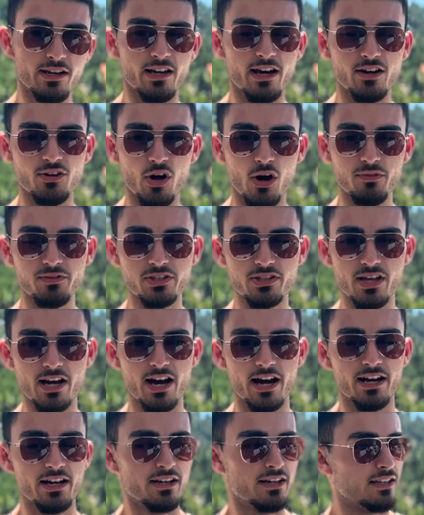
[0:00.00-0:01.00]
And after
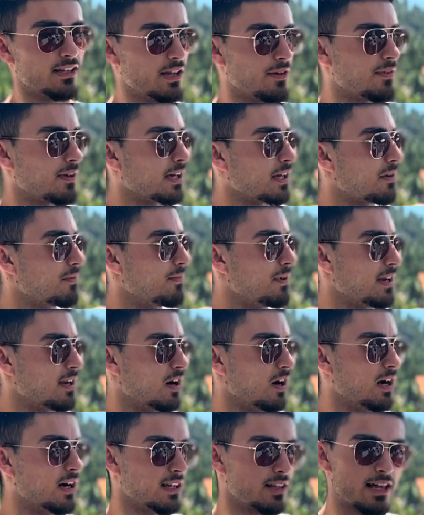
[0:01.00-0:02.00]
that, living in a
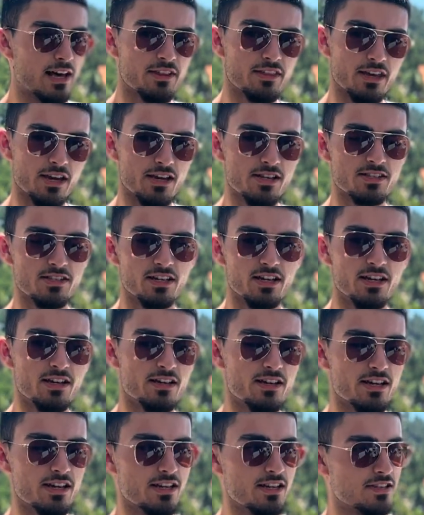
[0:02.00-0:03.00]
villa like this
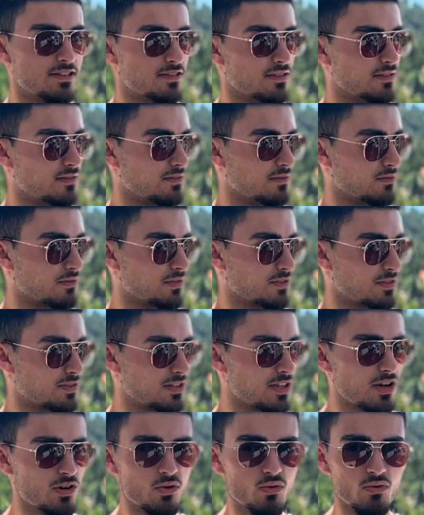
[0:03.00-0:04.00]
is
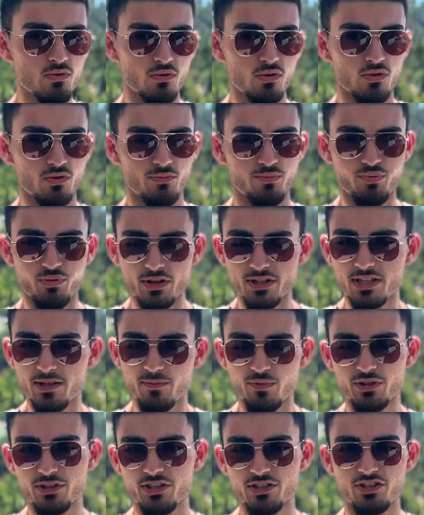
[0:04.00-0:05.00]
still
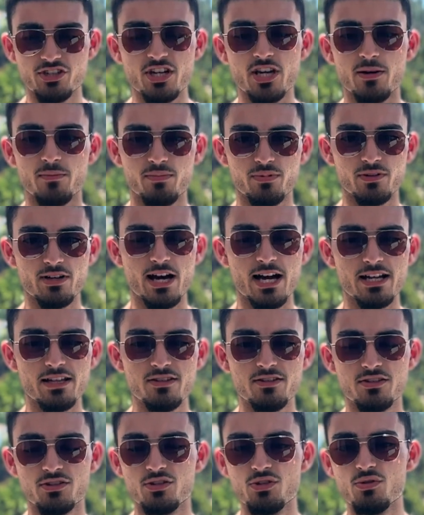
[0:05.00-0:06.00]
pretty cheap,
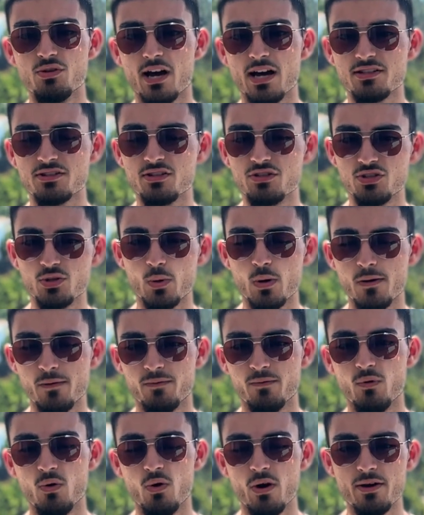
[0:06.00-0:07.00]
and you guys can do it
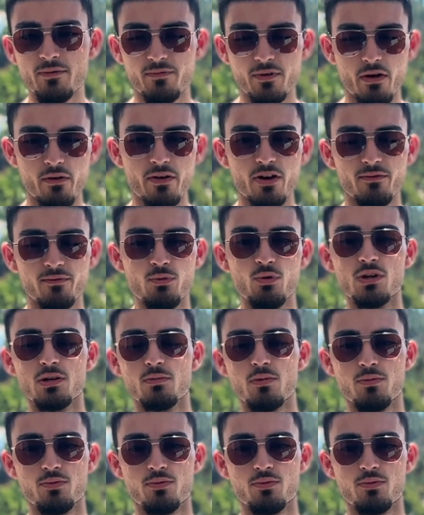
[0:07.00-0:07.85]
for a very affordable